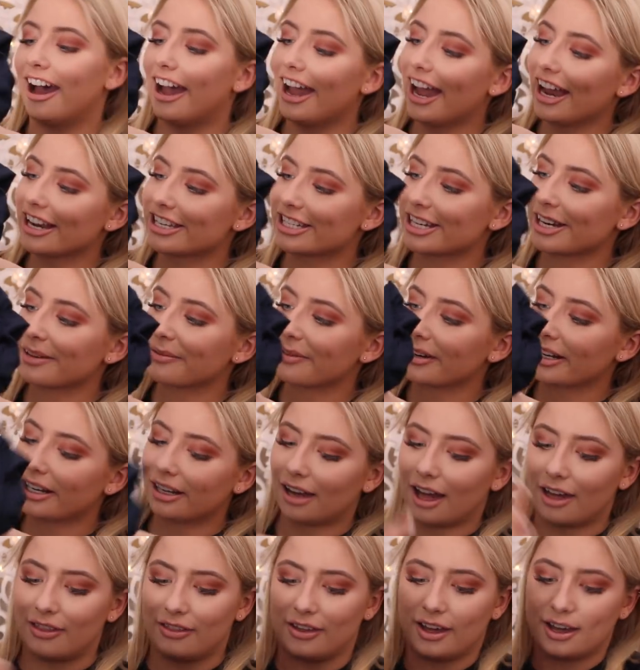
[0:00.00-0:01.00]
I actually really
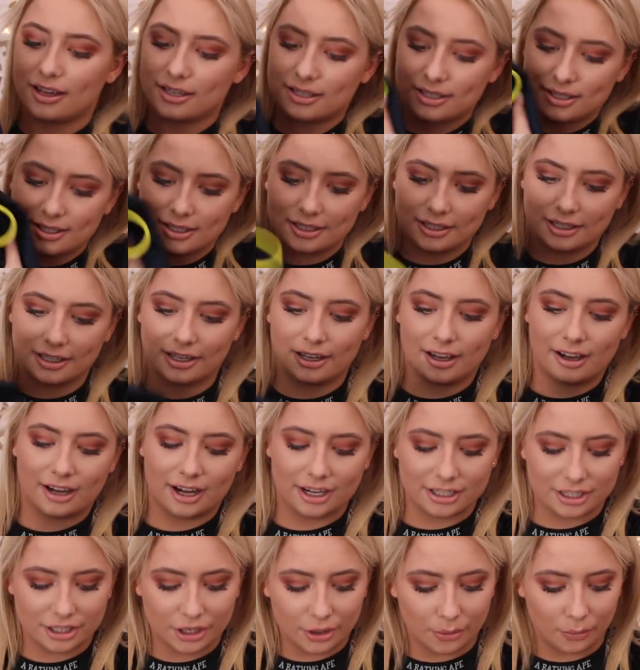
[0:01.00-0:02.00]
like this.
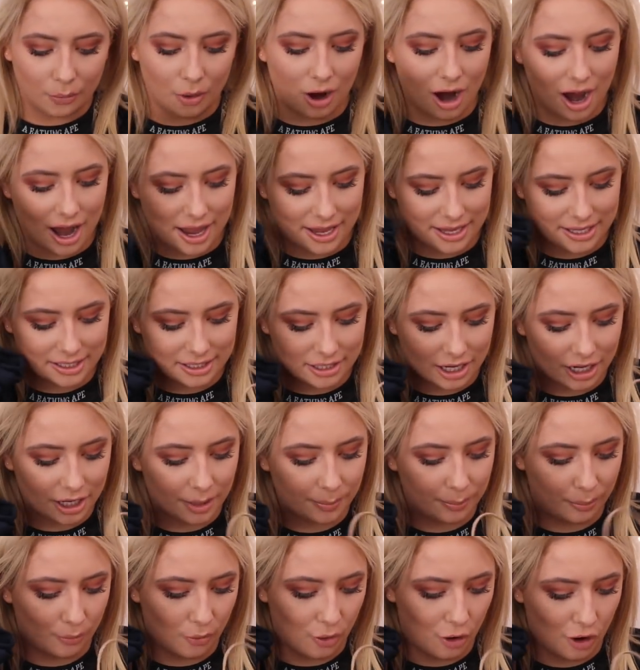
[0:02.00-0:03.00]
I don't know why, it's kind
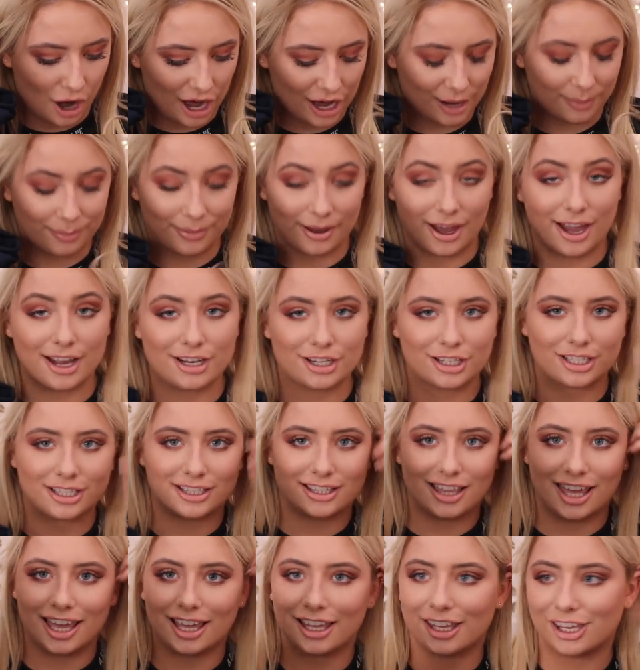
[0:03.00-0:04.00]
of boring, but I just
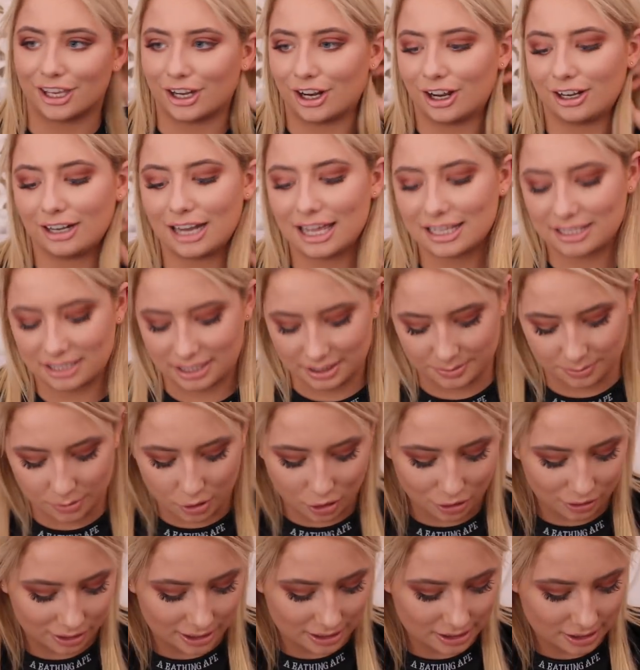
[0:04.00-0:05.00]
think, you know, less is
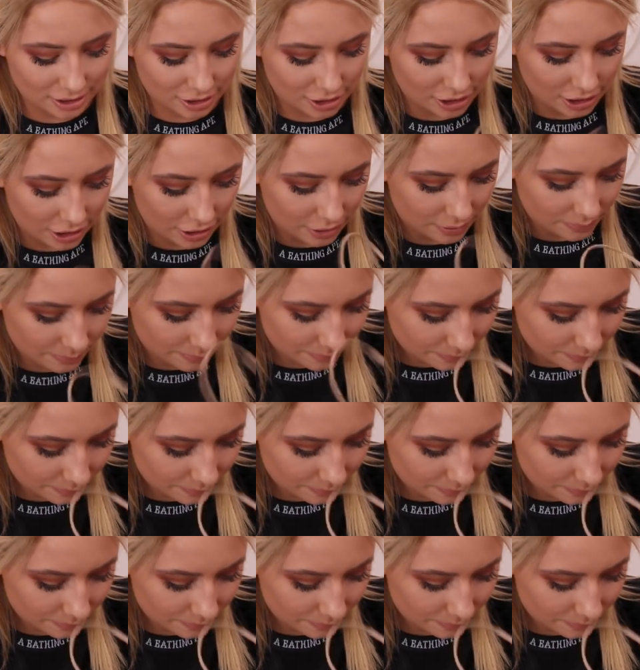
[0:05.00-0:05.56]
more, it's cute.